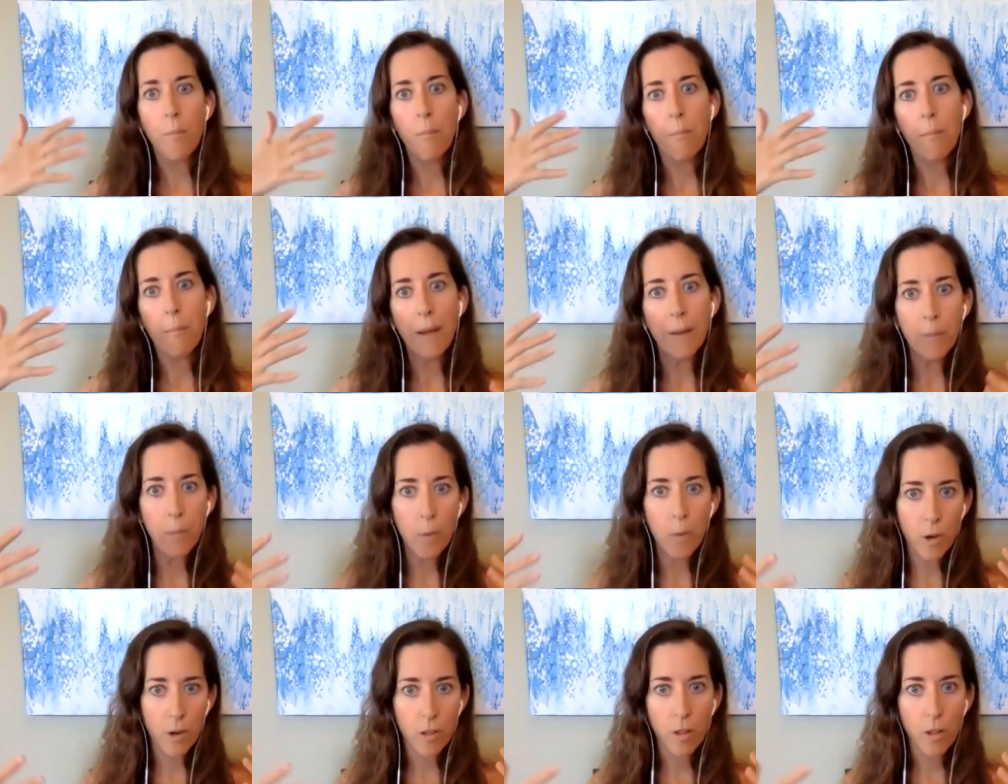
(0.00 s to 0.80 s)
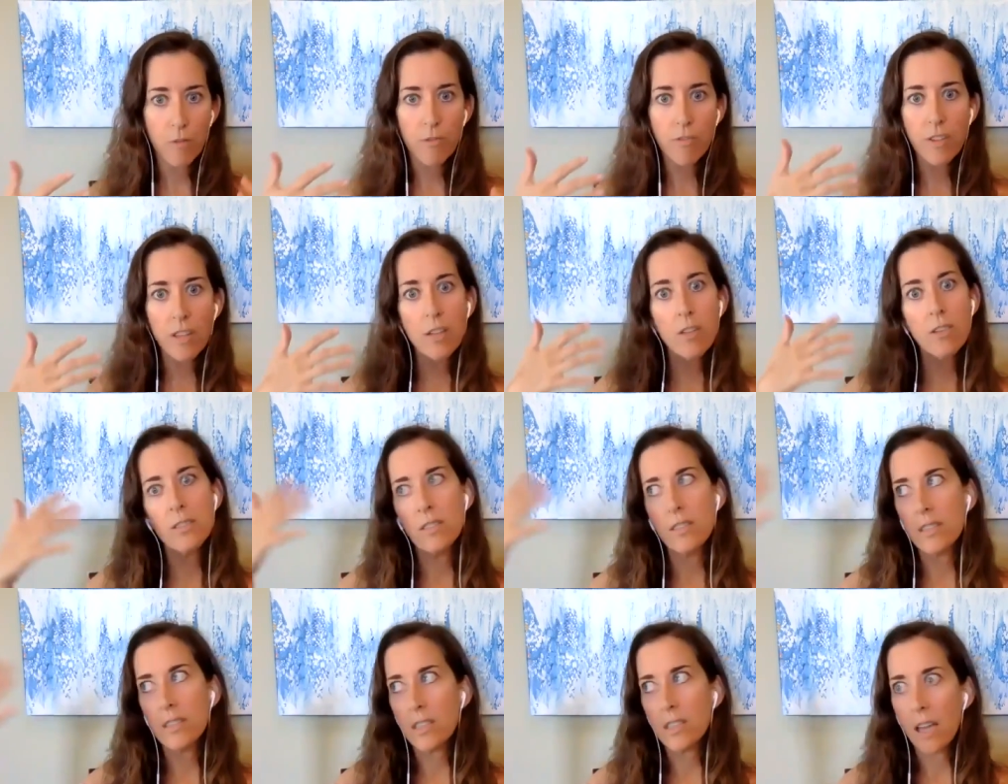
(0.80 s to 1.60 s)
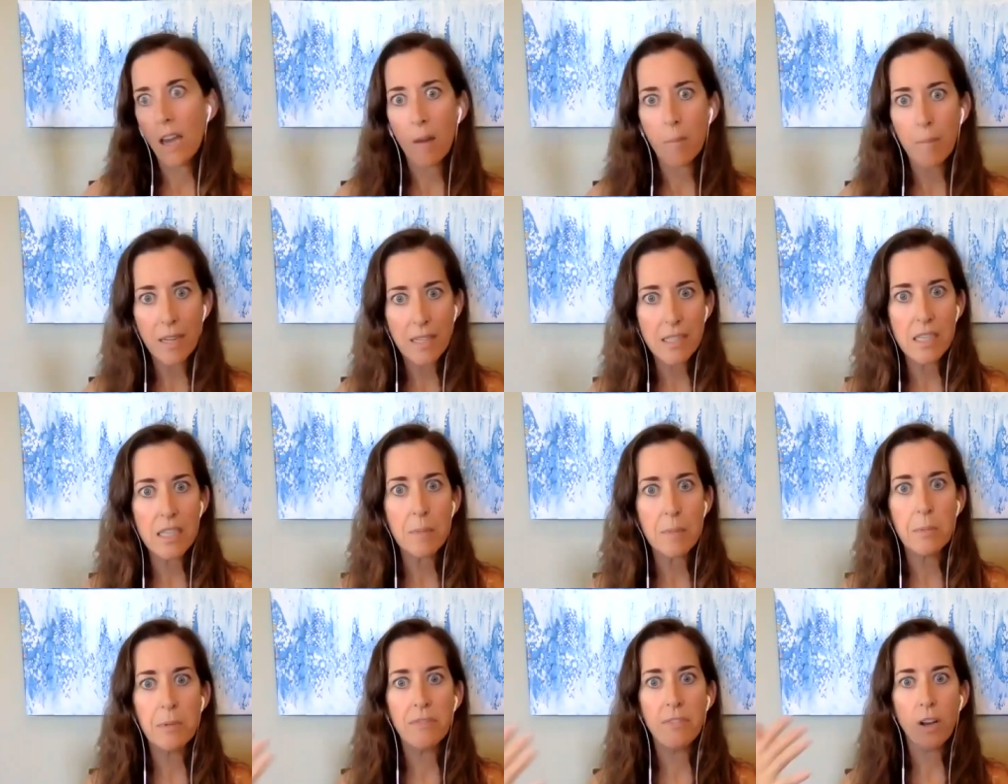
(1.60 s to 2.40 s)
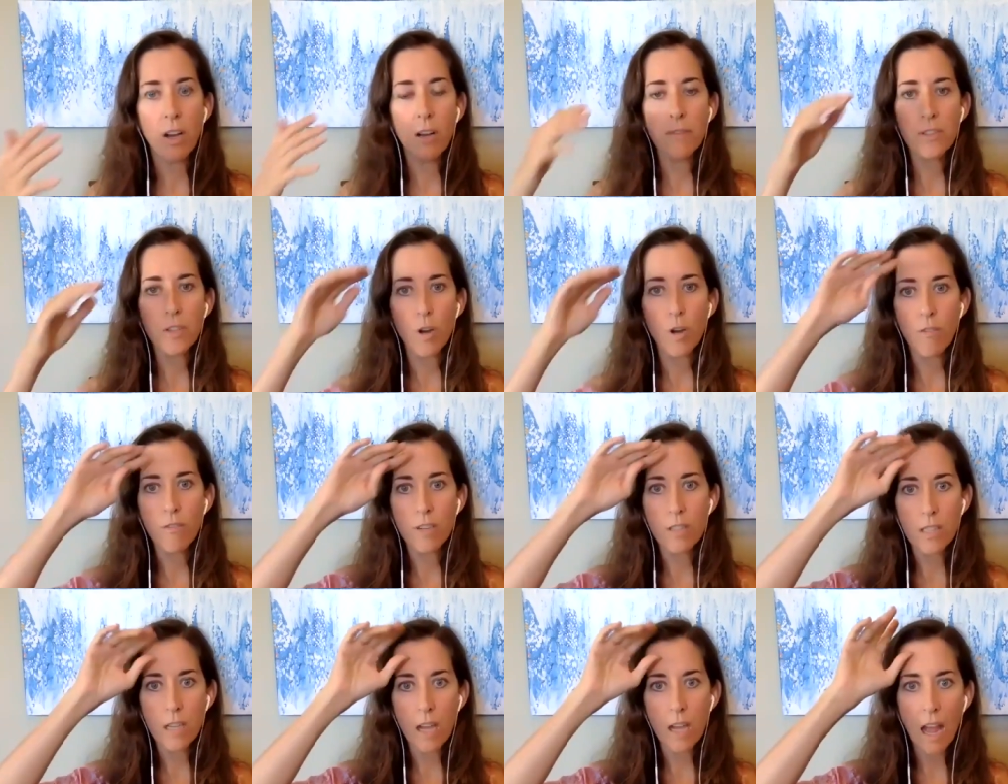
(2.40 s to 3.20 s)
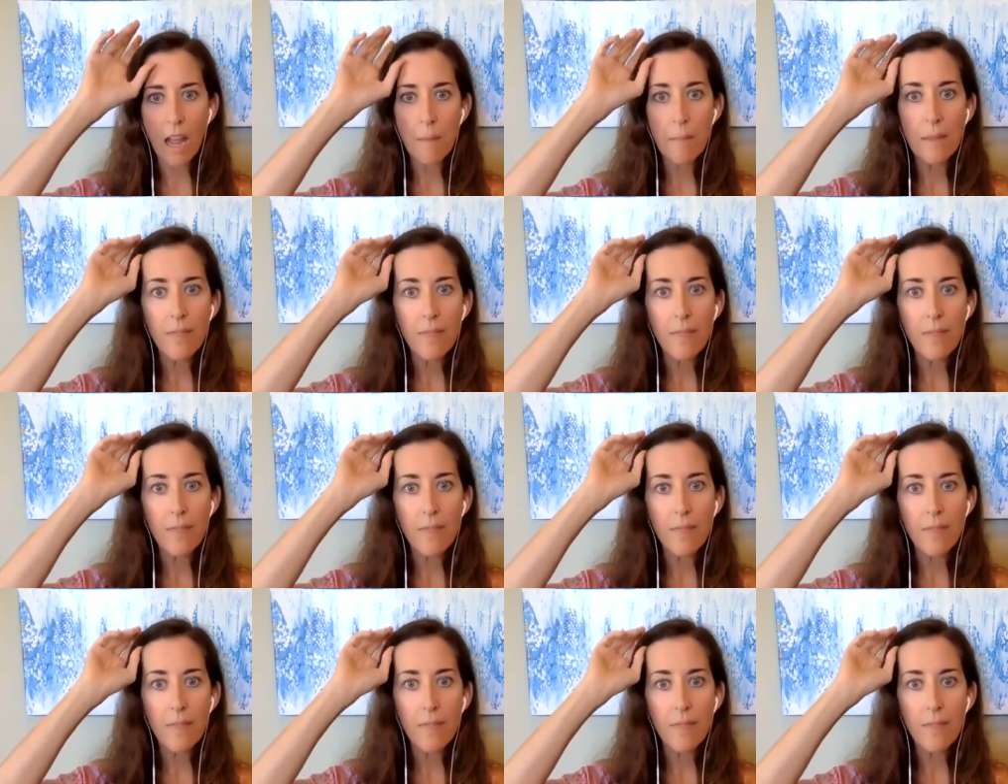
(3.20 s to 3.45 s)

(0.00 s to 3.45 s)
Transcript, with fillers: my workload feels and see how my team evolves over time.